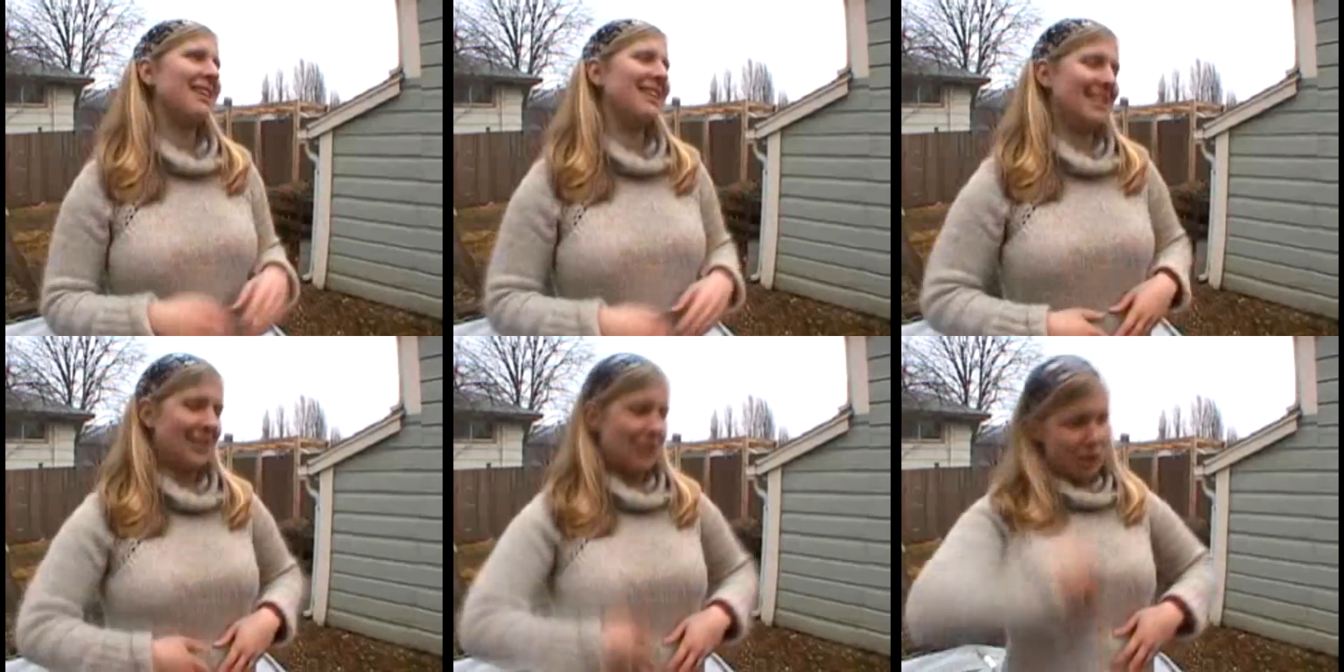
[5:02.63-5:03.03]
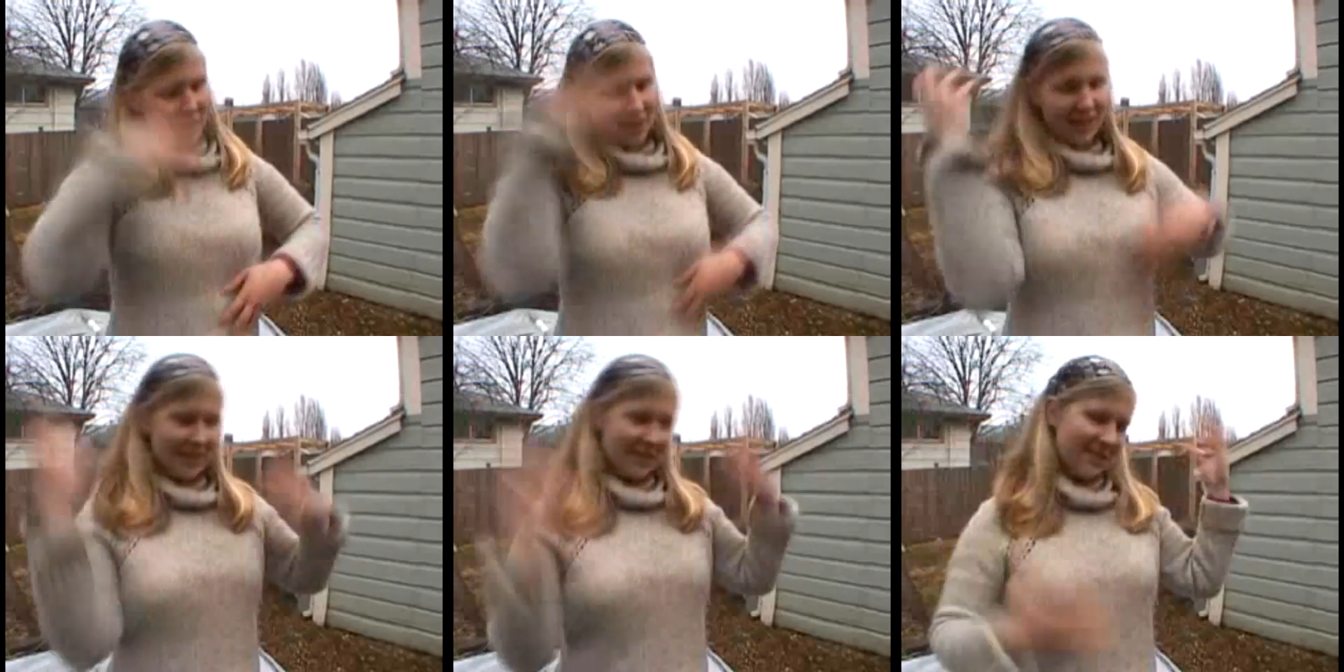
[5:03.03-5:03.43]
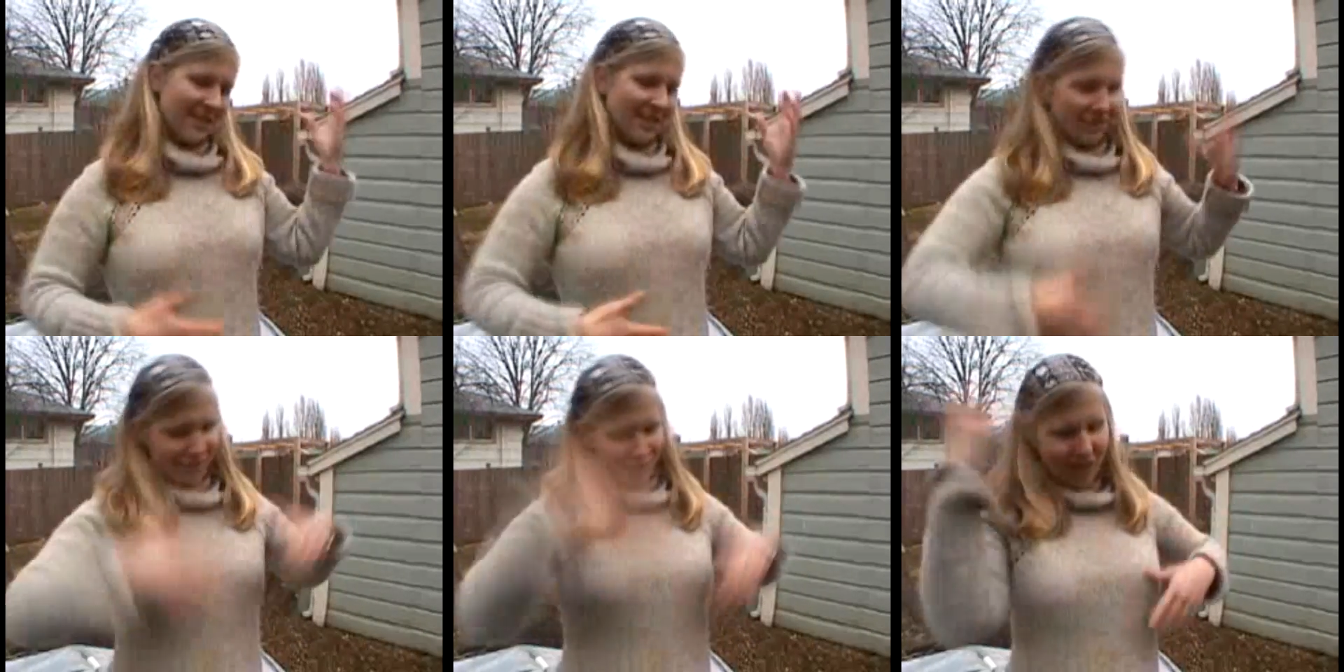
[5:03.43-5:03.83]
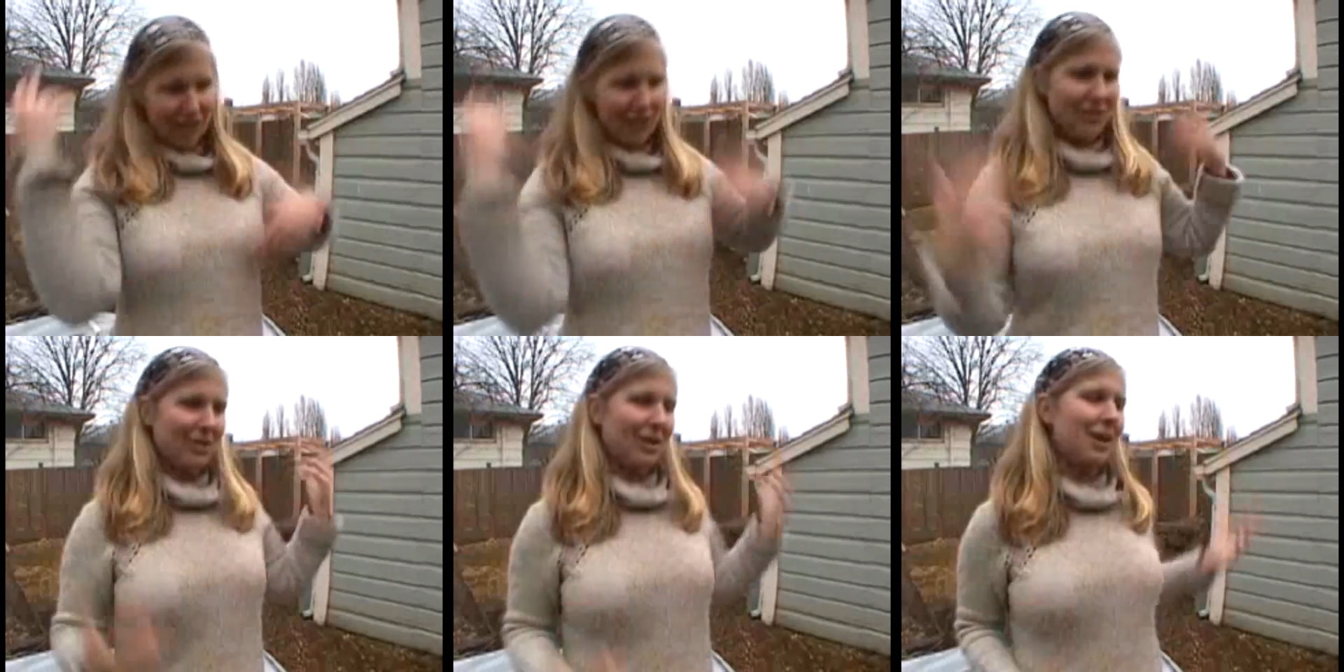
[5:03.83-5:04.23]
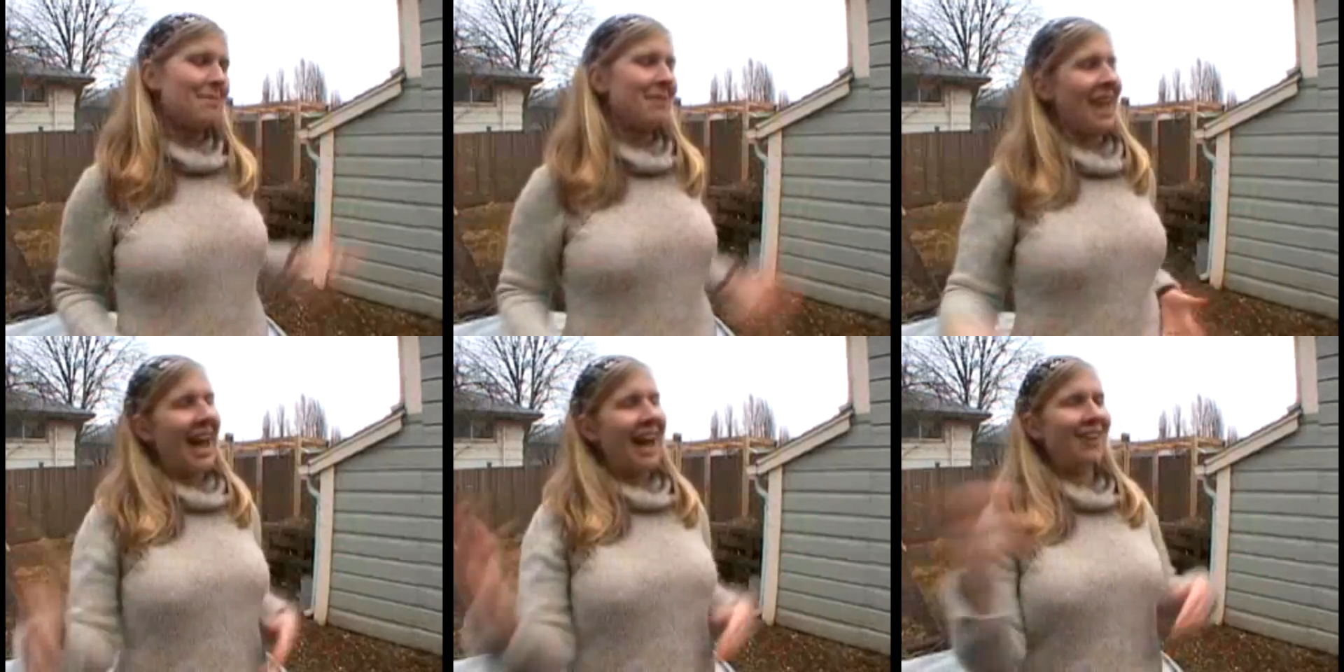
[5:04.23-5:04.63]
This chicken, you know, feathers are
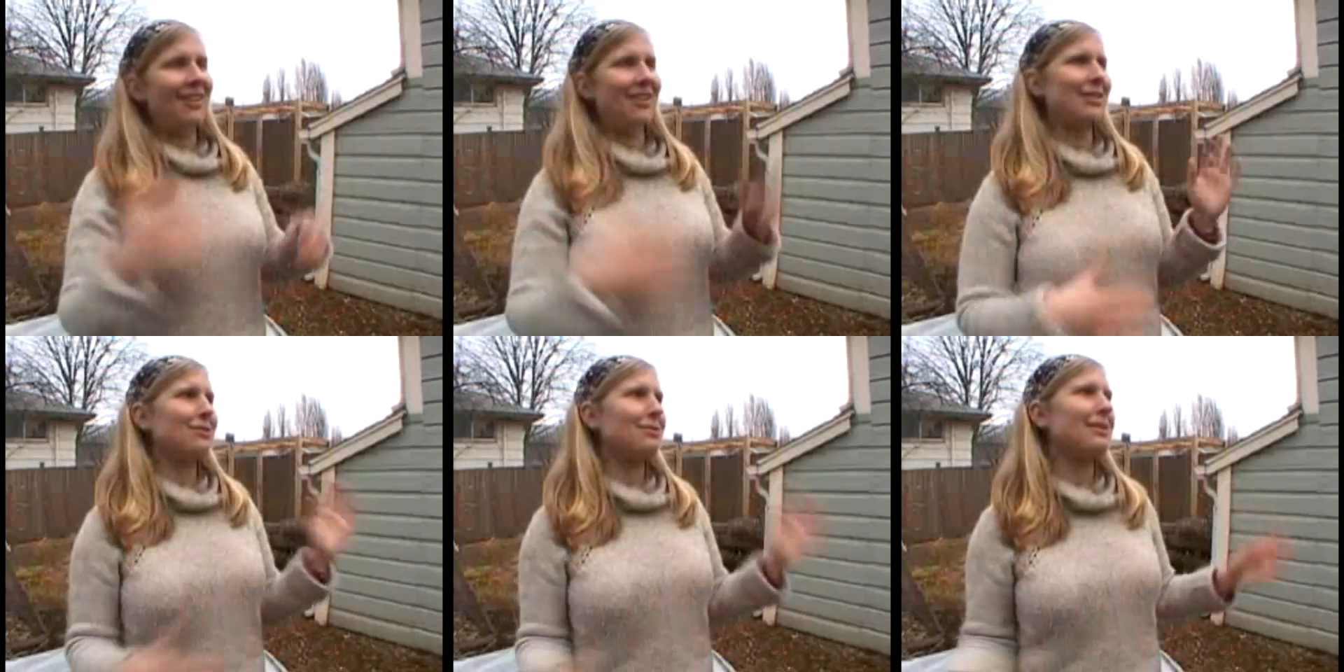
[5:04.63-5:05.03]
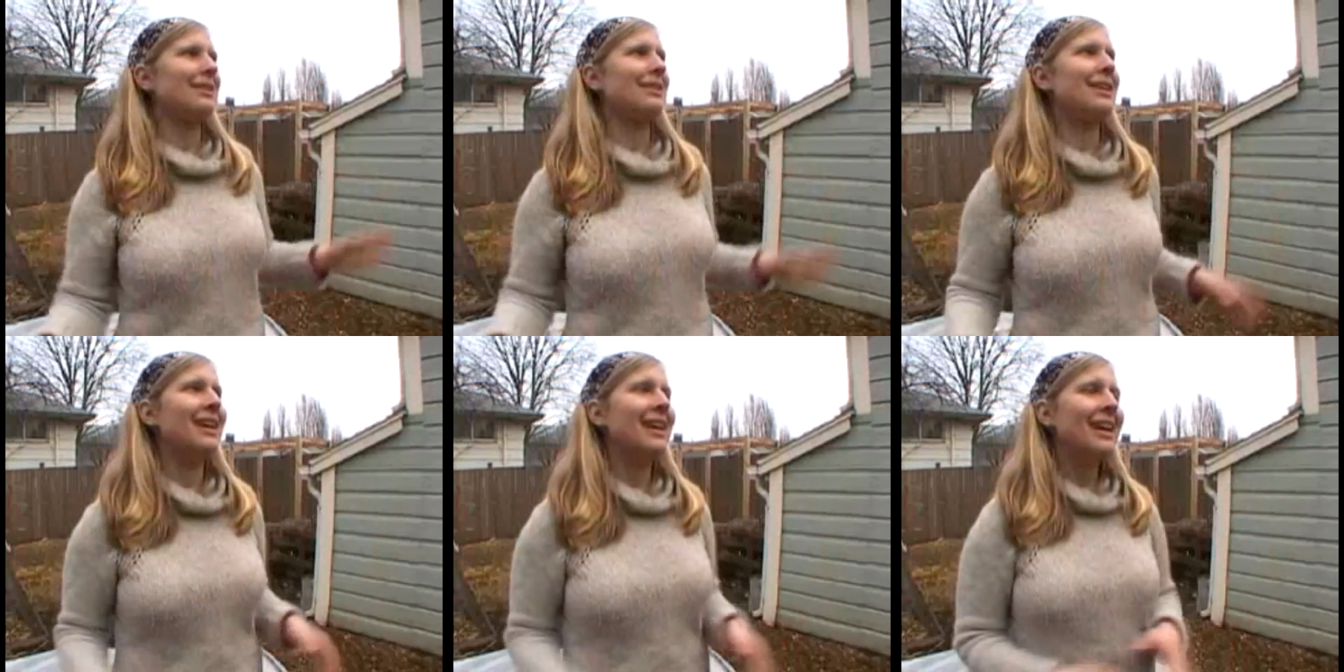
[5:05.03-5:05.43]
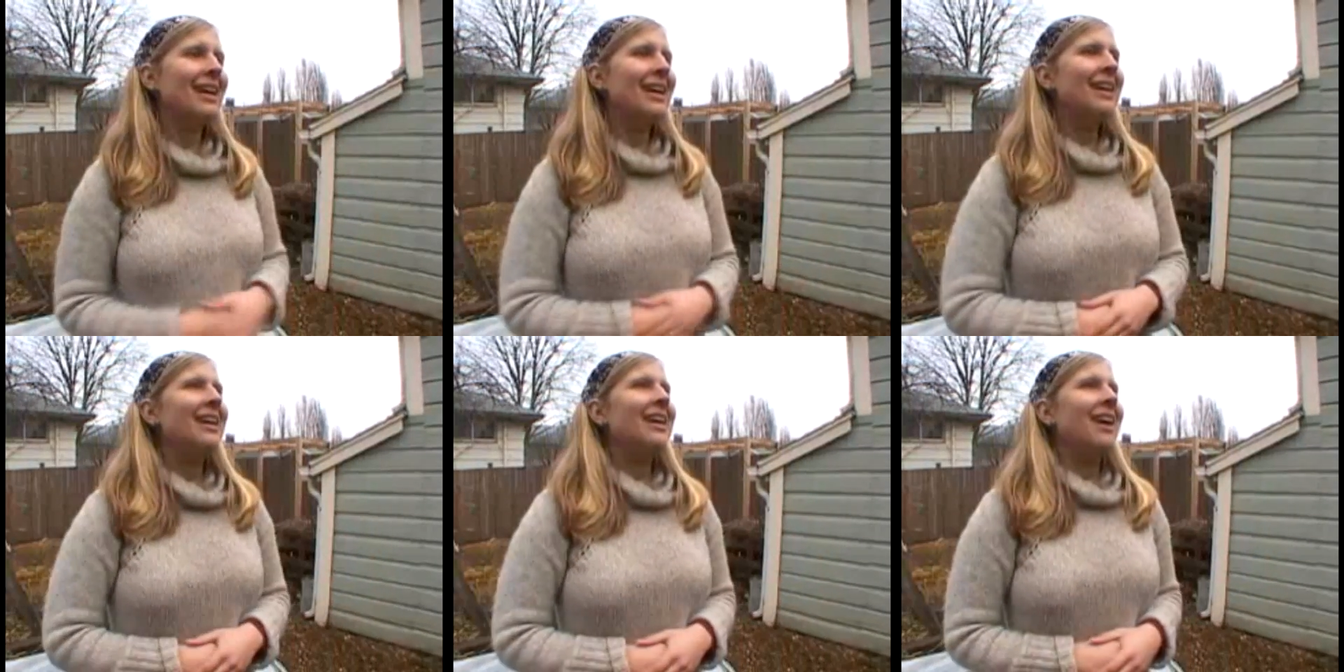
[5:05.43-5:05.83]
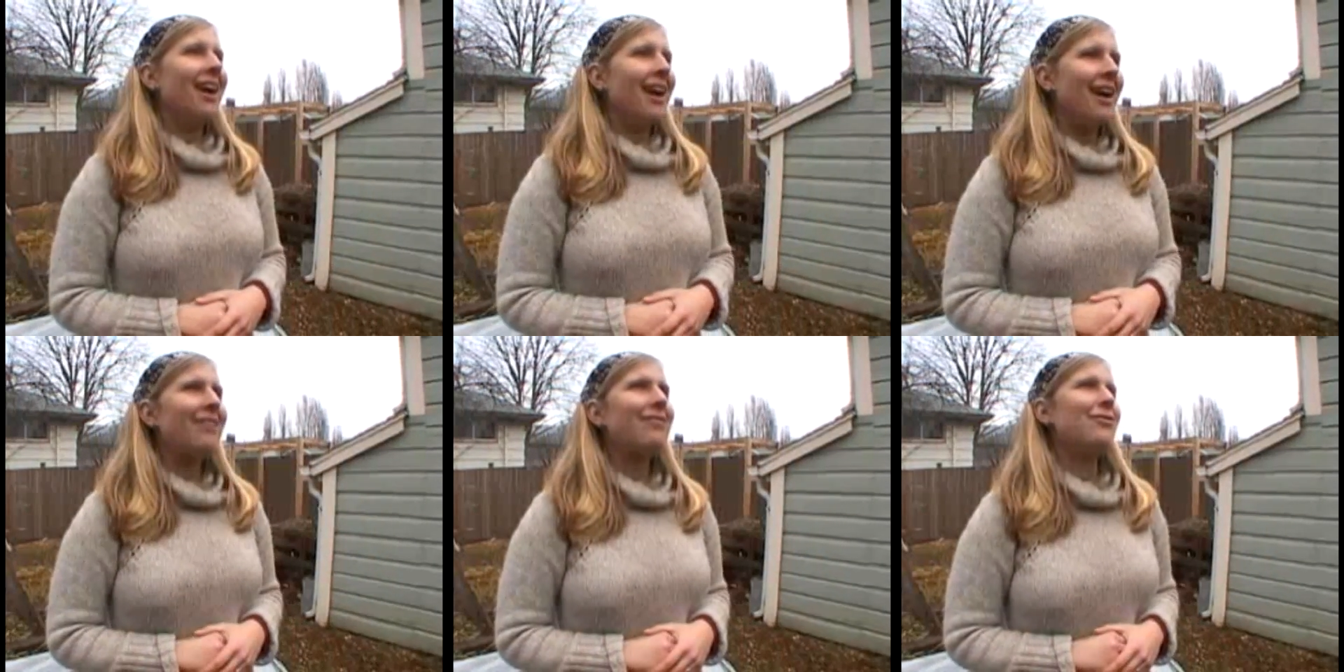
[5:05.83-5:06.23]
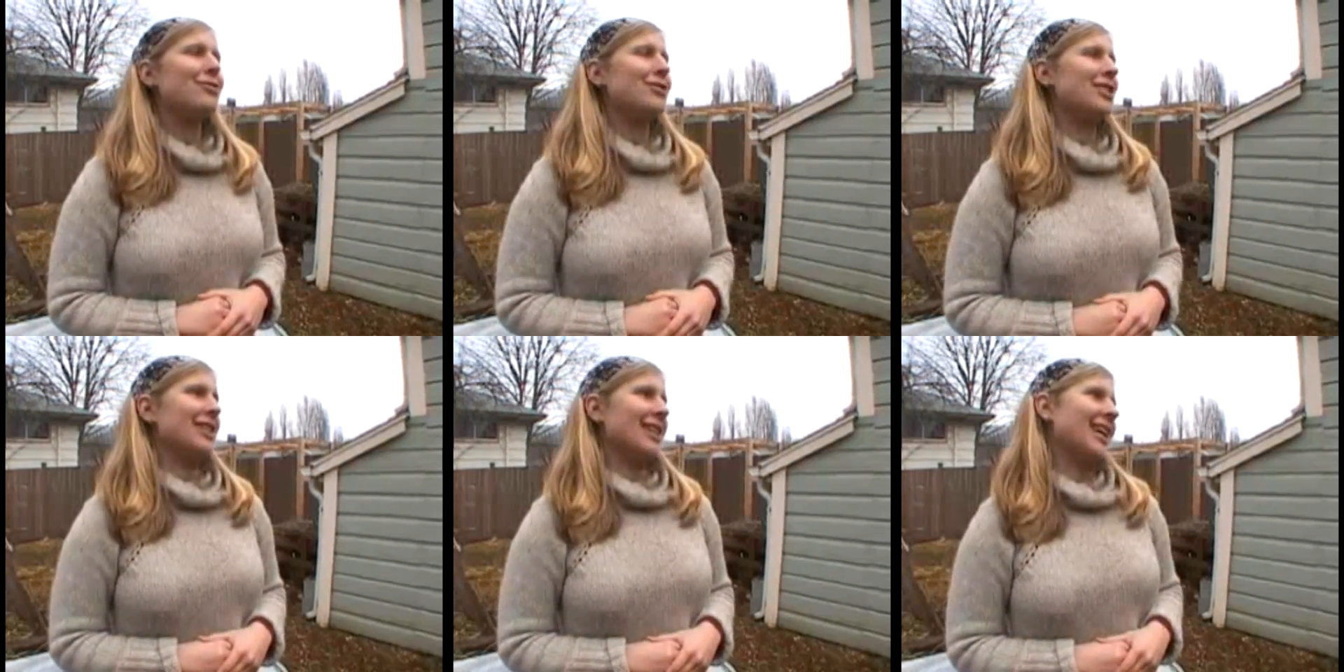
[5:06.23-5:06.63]
coming out. It looks really
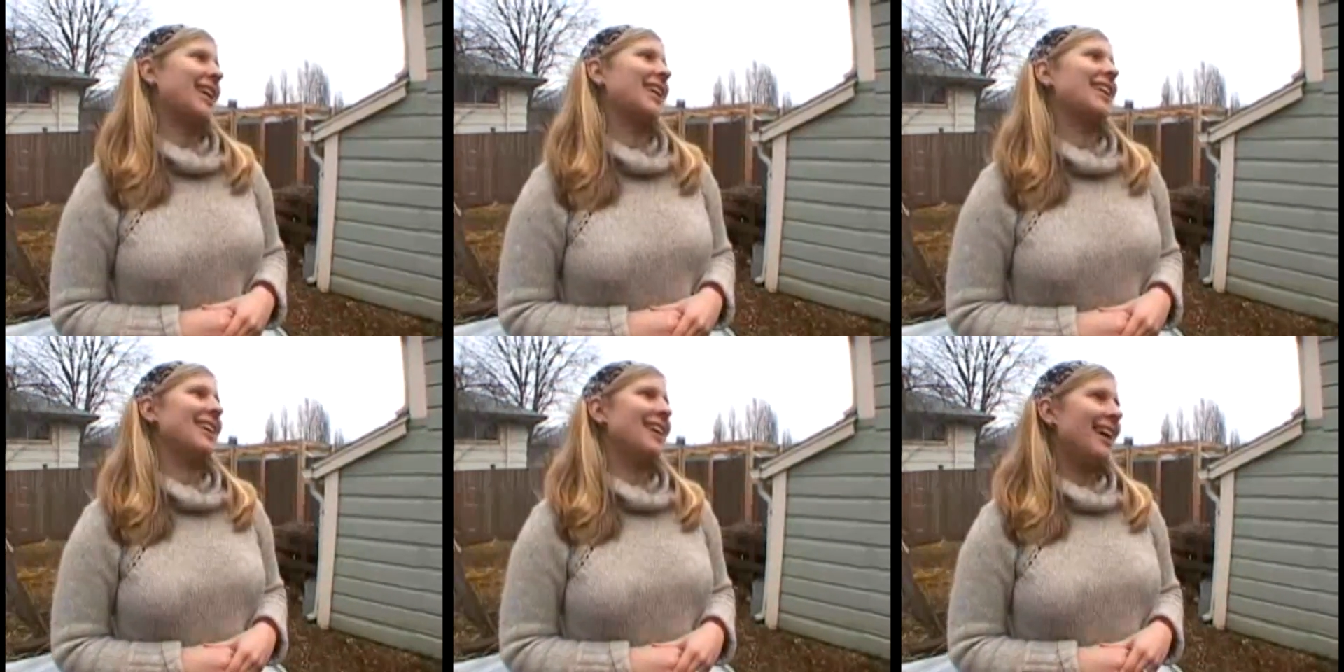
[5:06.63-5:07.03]
unfortunate.